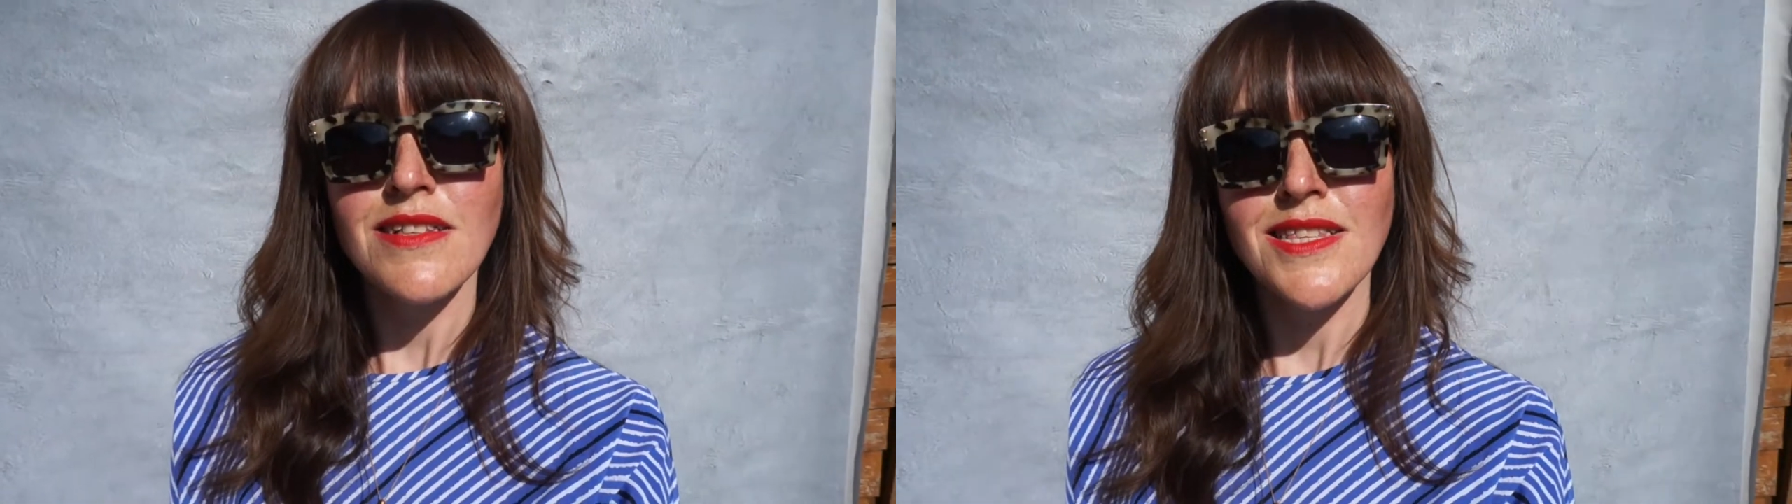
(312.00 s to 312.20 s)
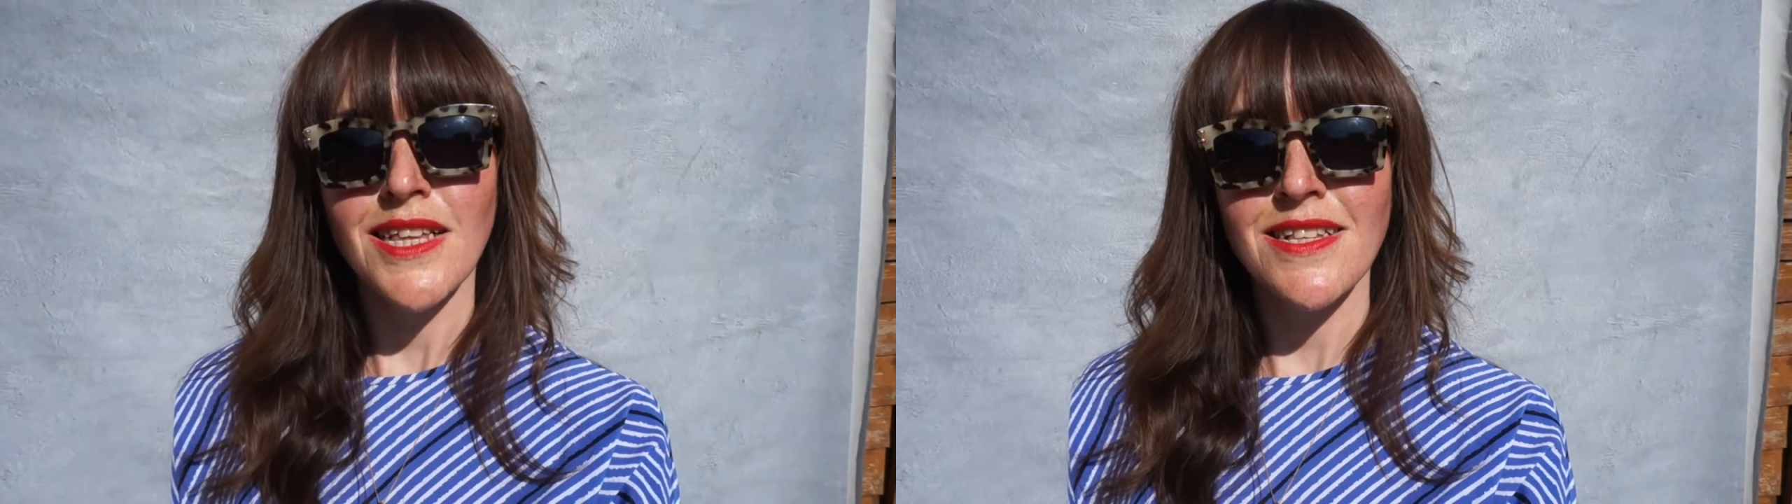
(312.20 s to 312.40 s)

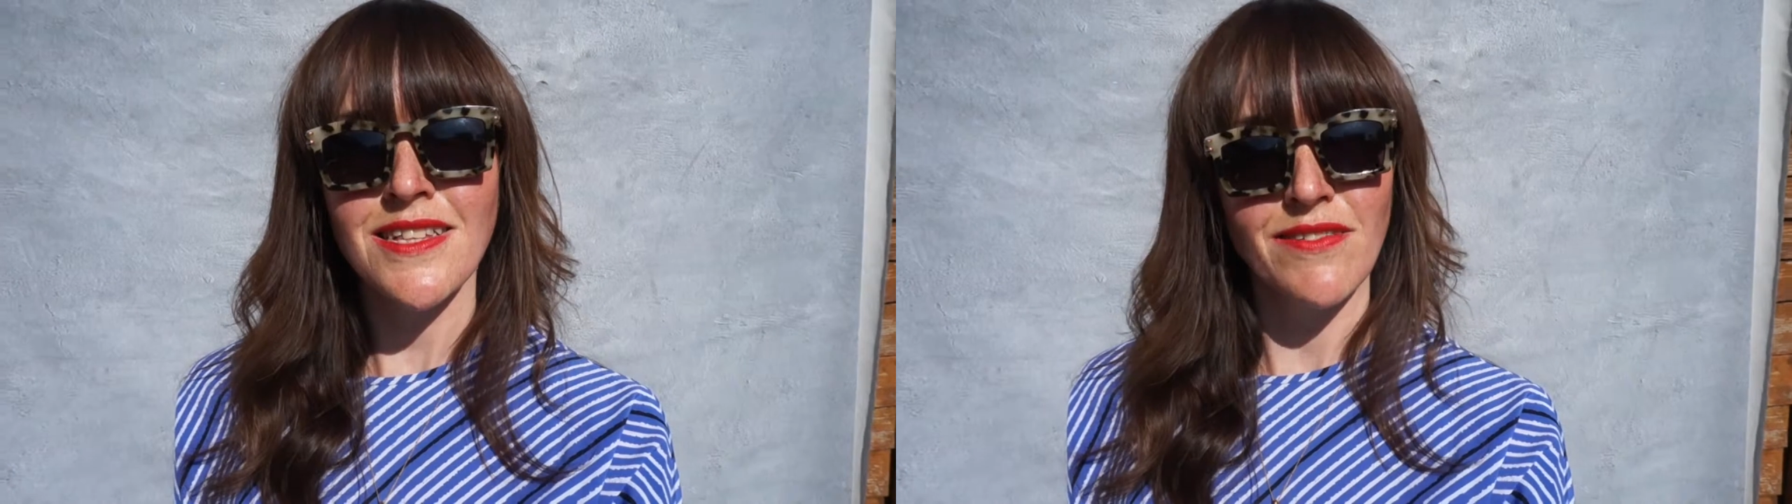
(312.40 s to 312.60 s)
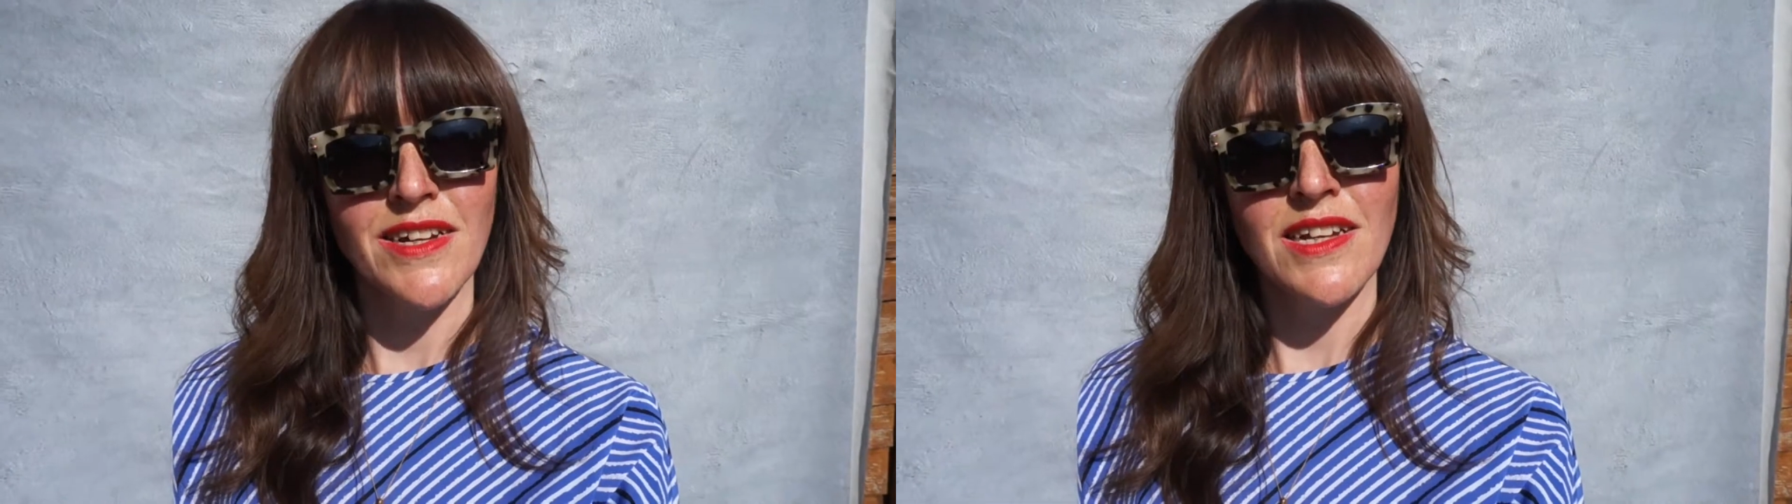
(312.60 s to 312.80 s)
So that's
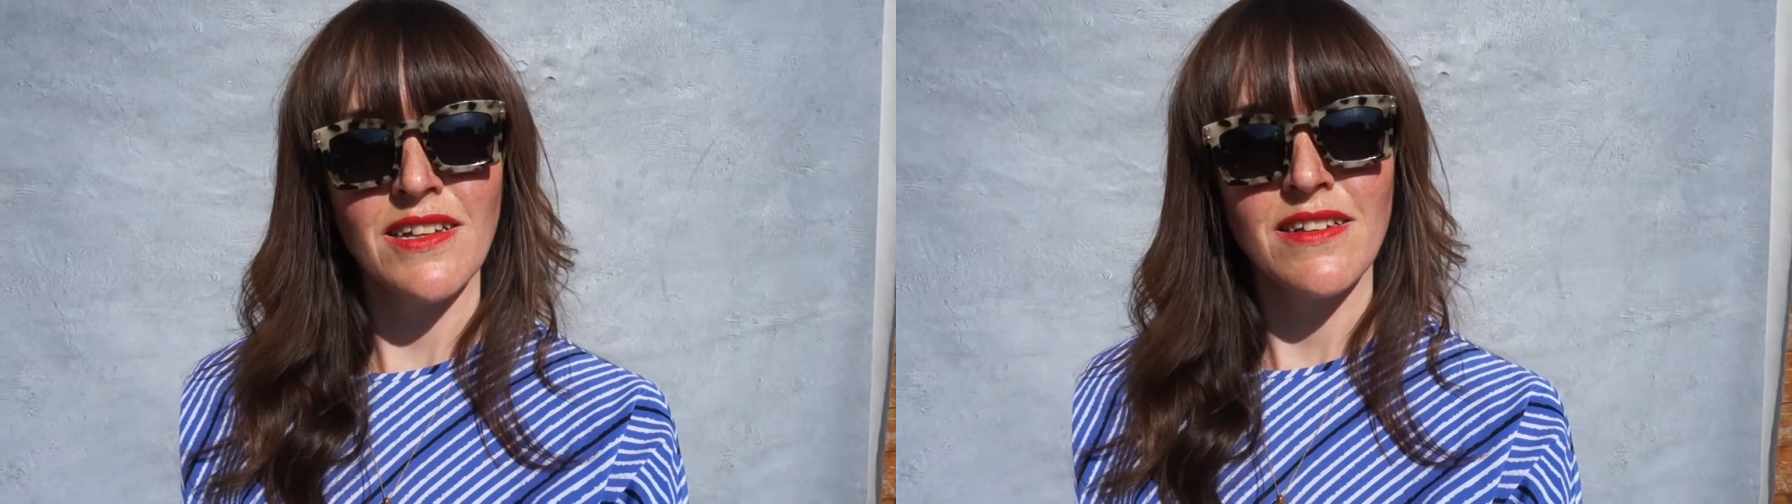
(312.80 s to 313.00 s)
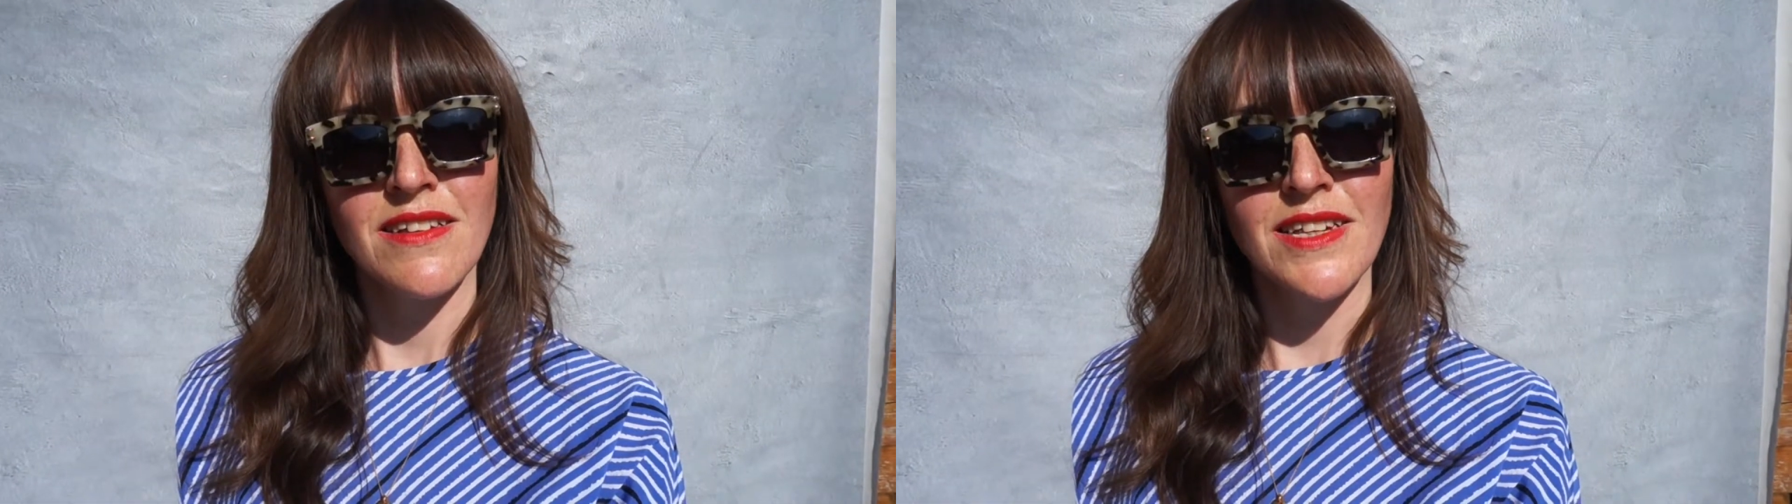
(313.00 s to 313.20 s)
it really.
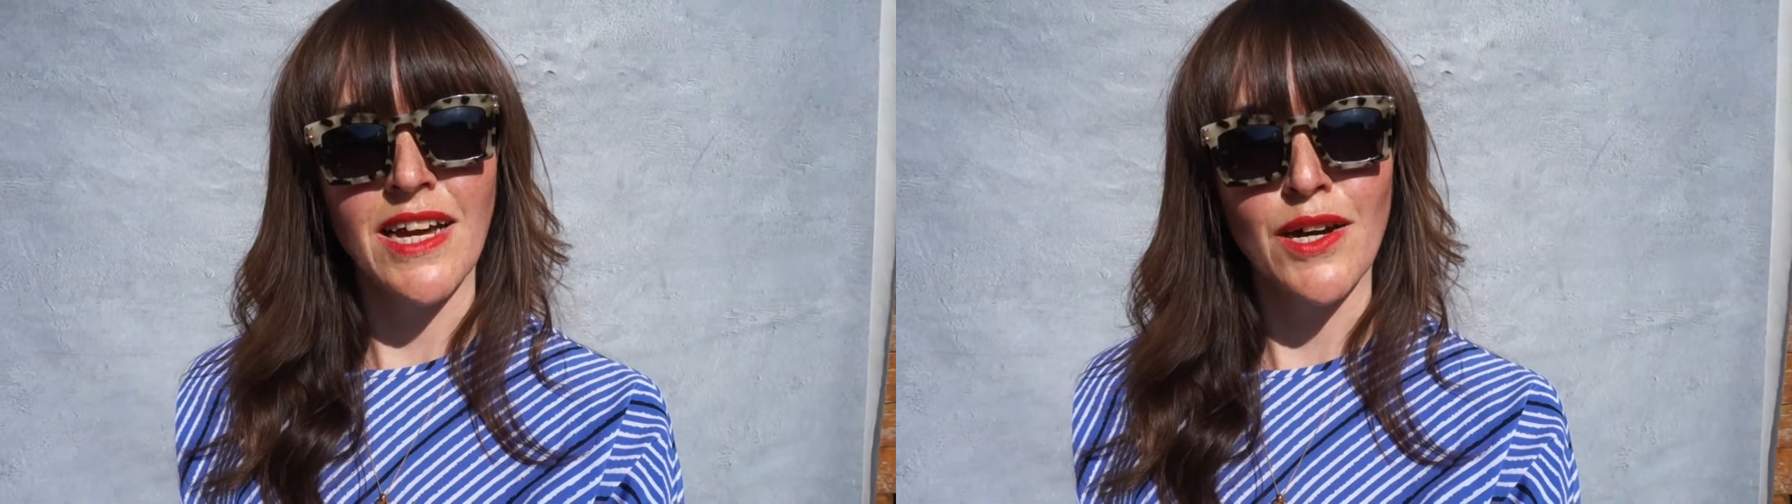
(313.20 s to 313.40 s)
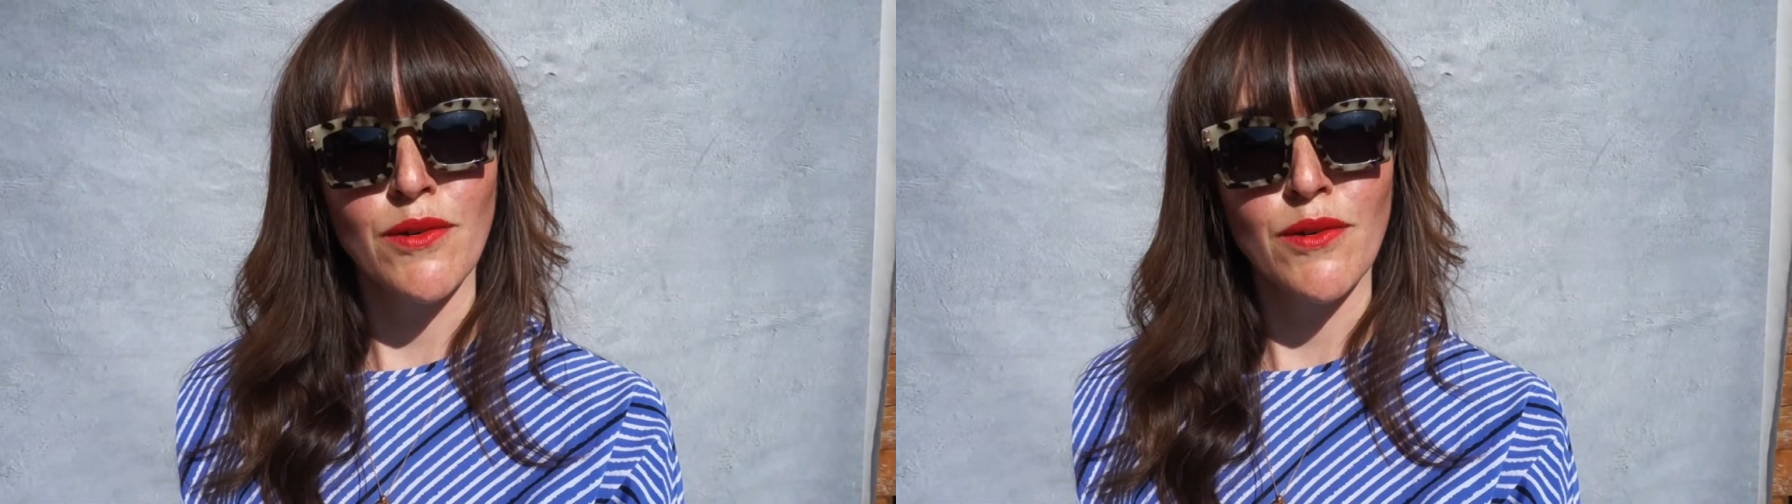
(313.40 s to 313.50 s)
Now